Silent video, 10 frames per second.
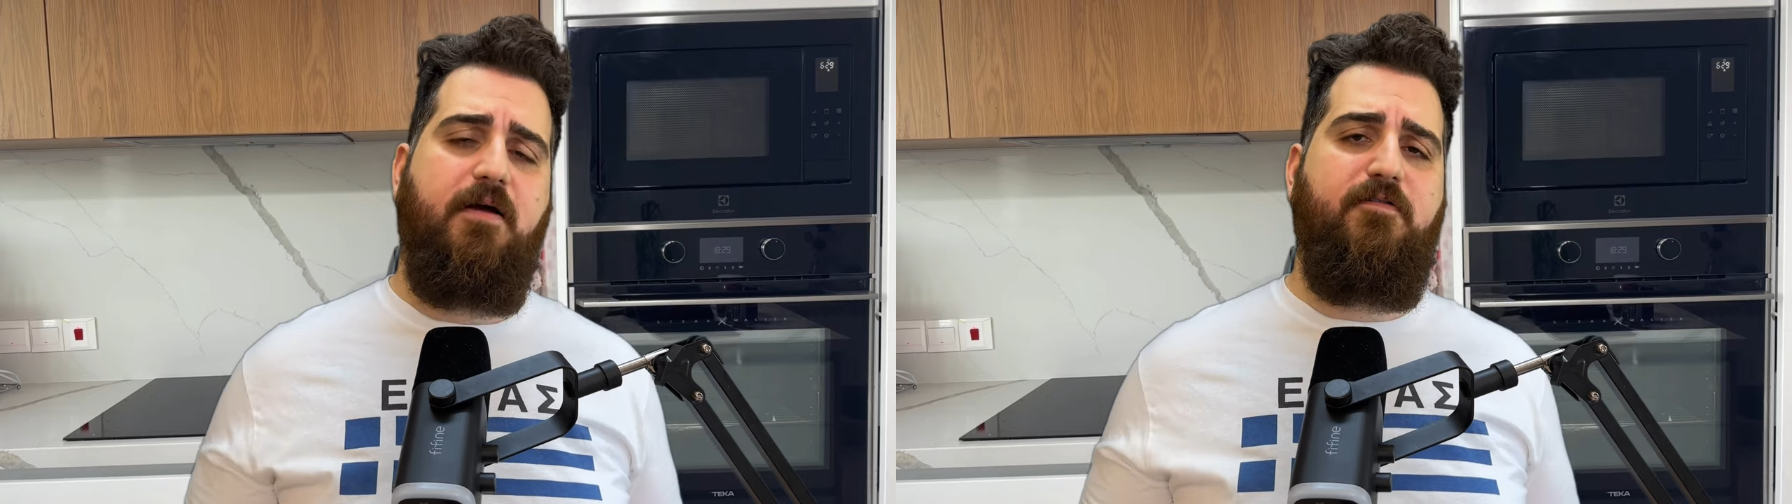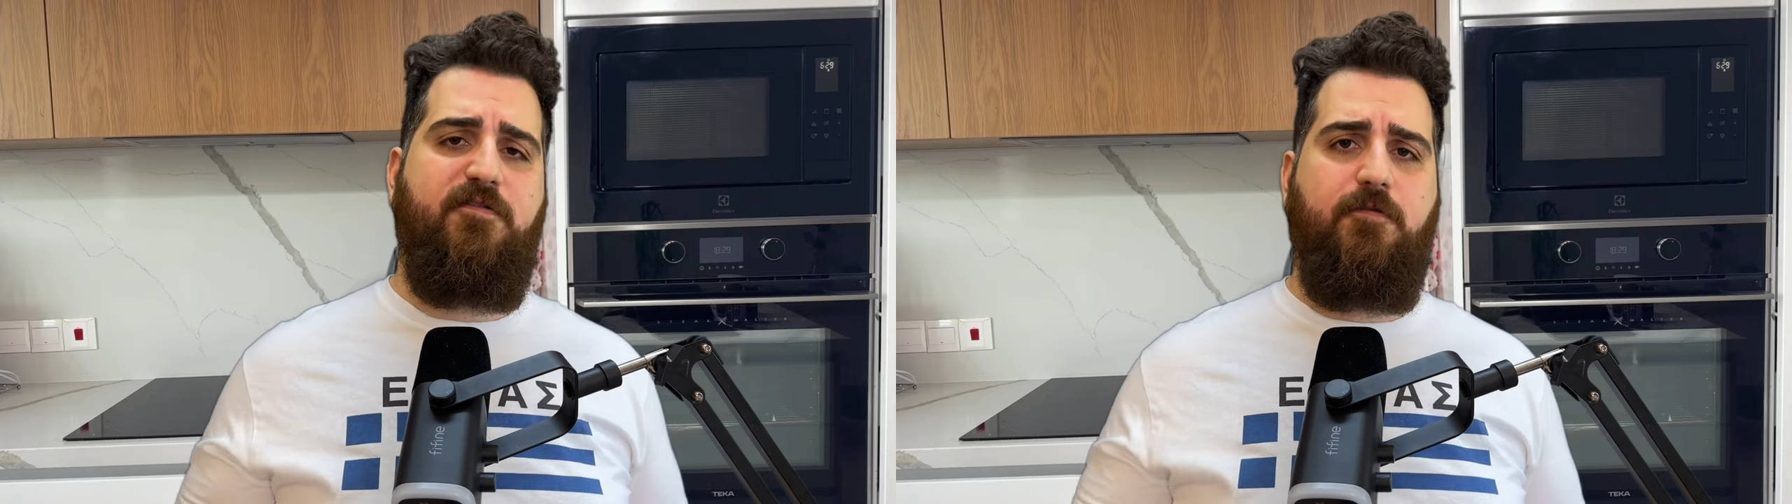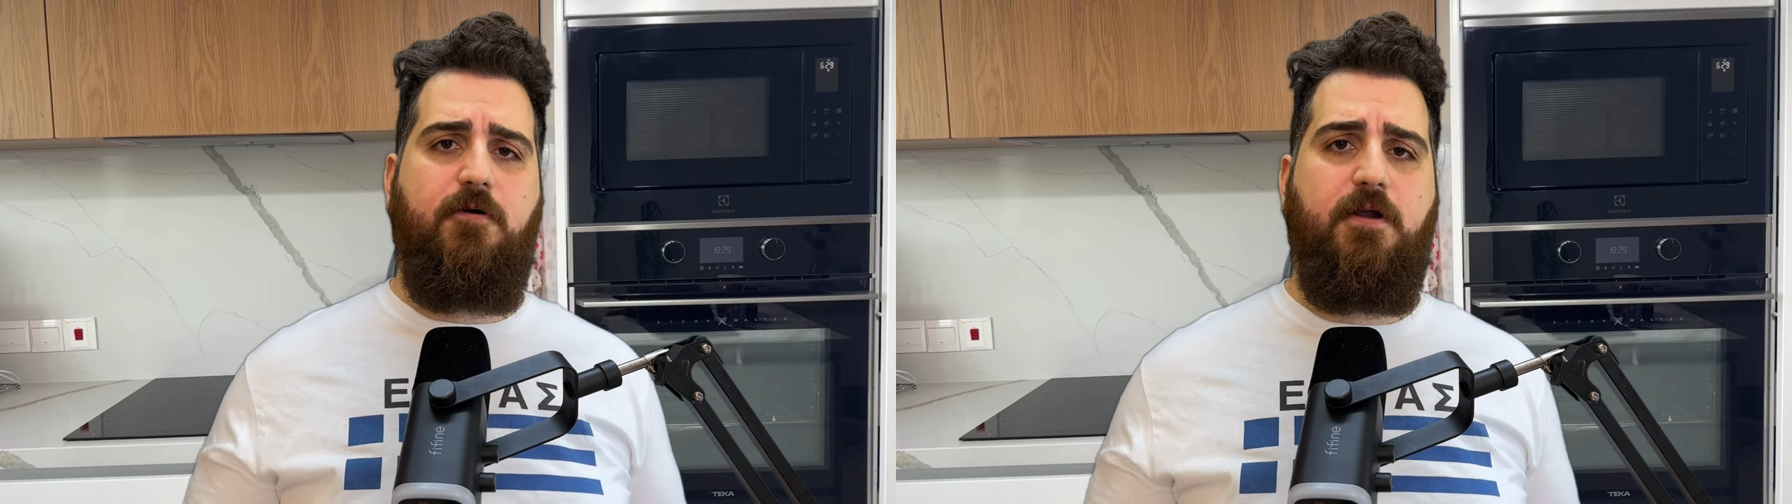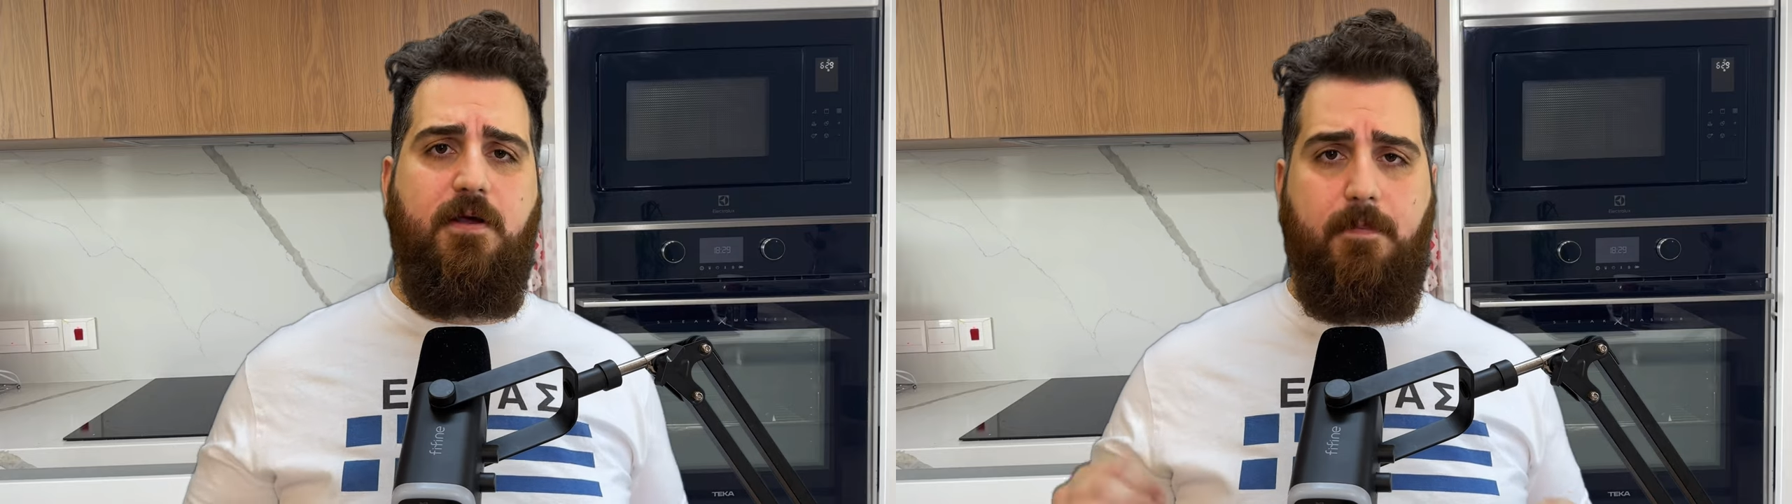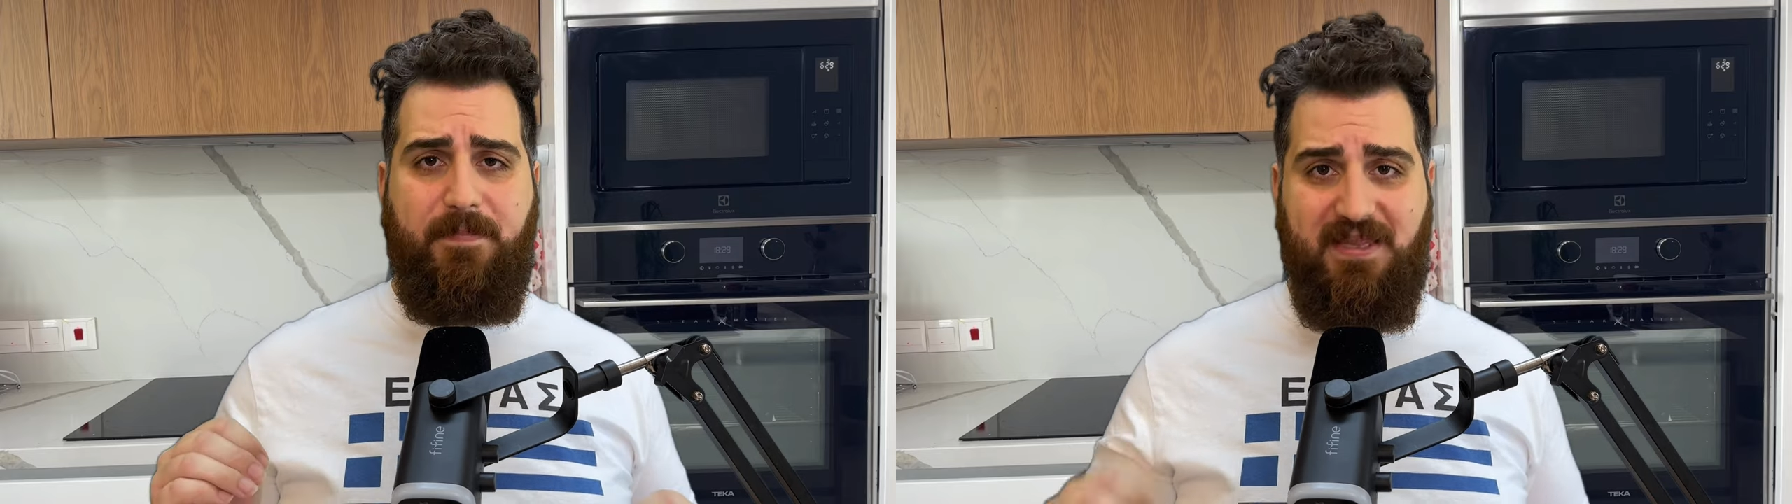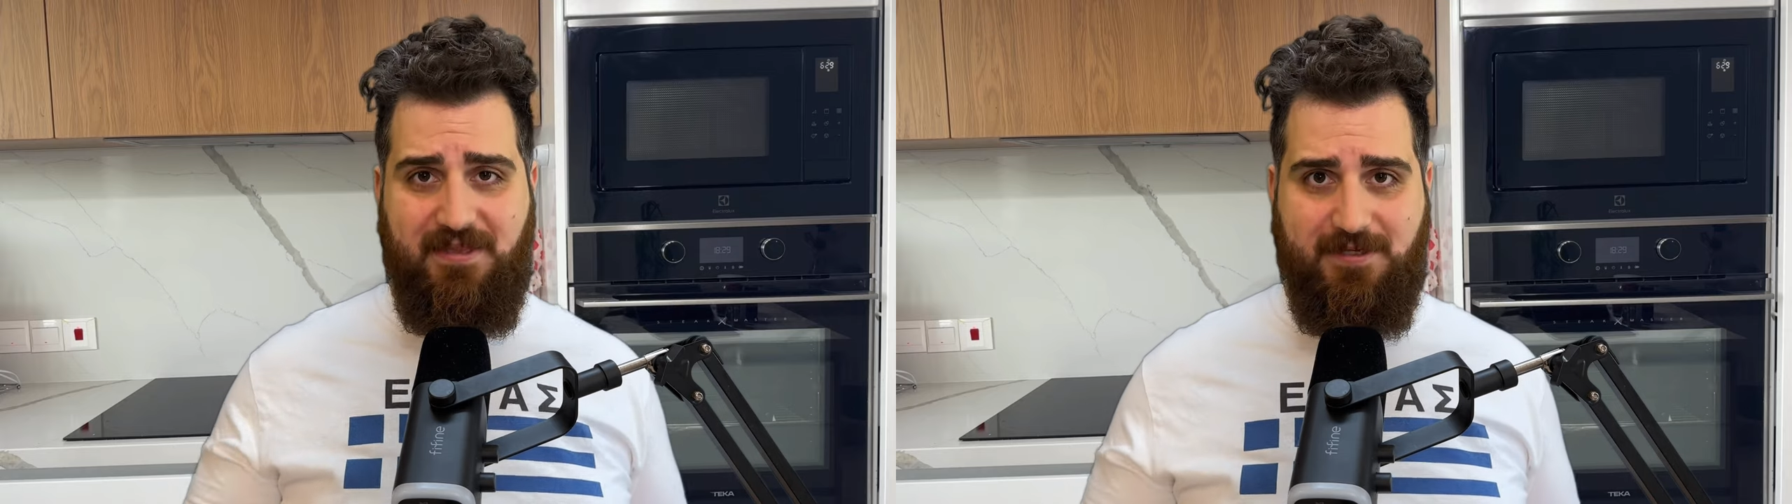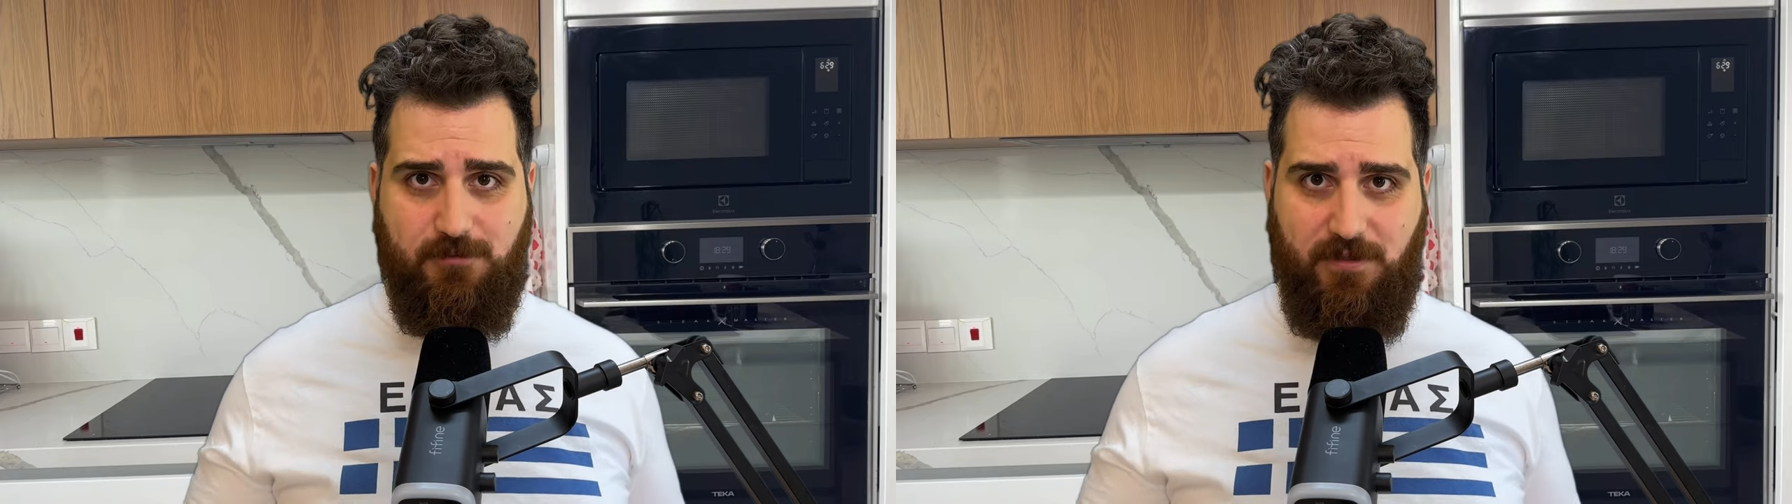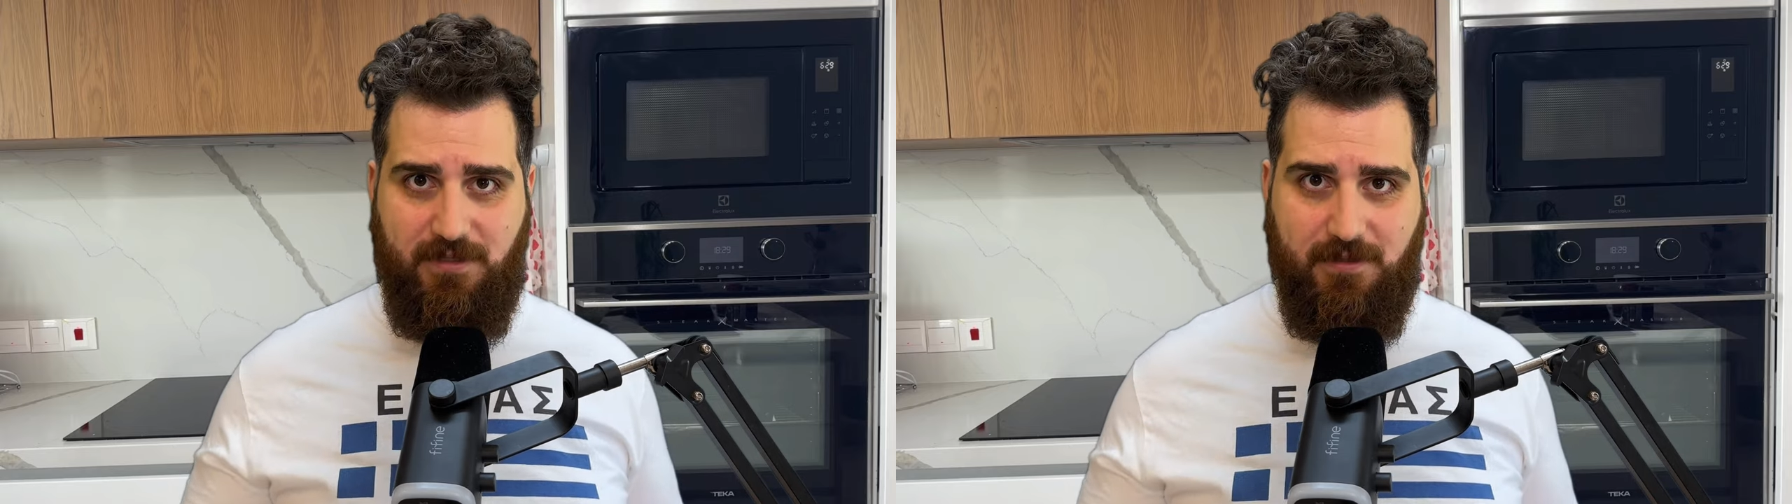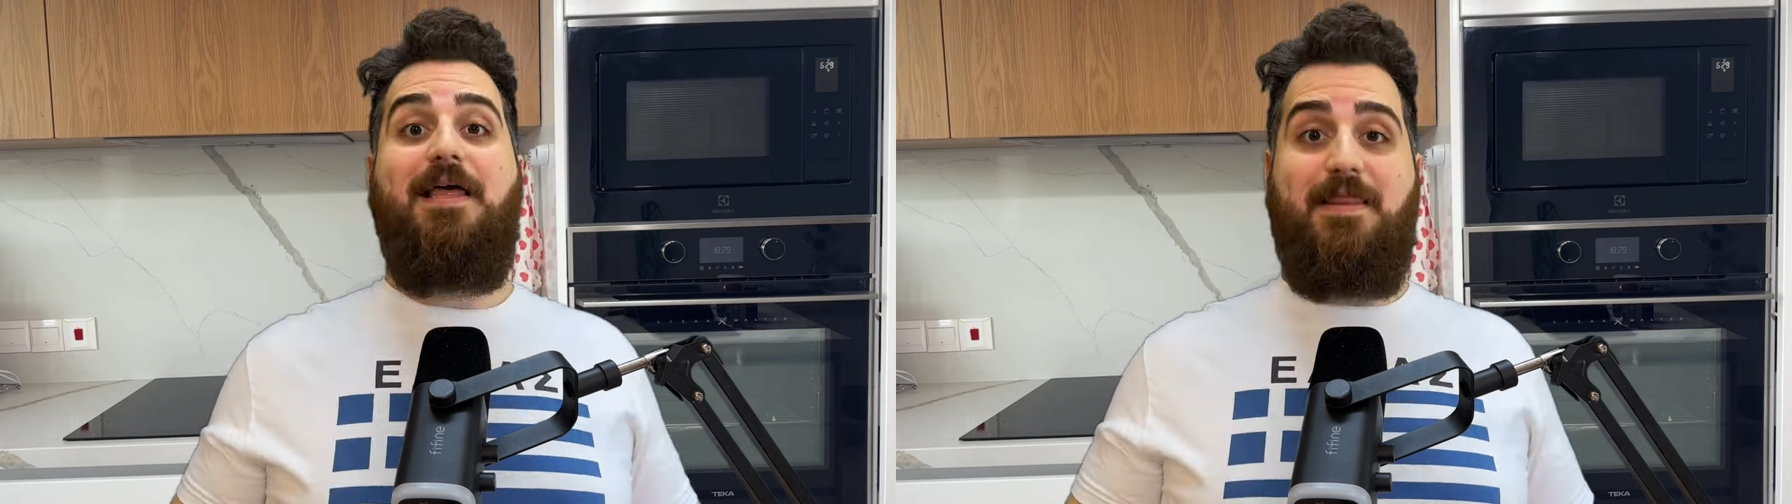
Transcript: 4 pitas with it.